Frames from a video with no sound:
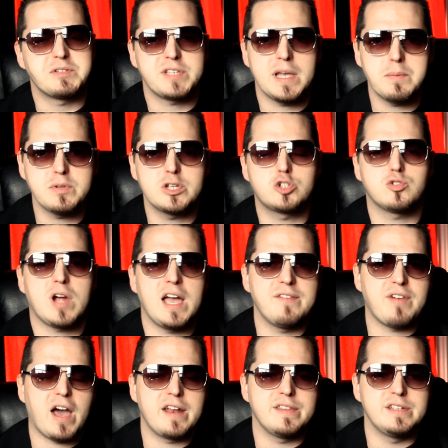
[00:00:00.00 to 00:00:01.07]
I was able to
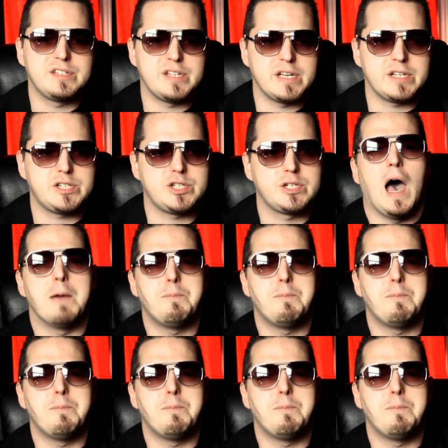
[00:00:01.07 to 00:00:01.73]
drive out of the ditch.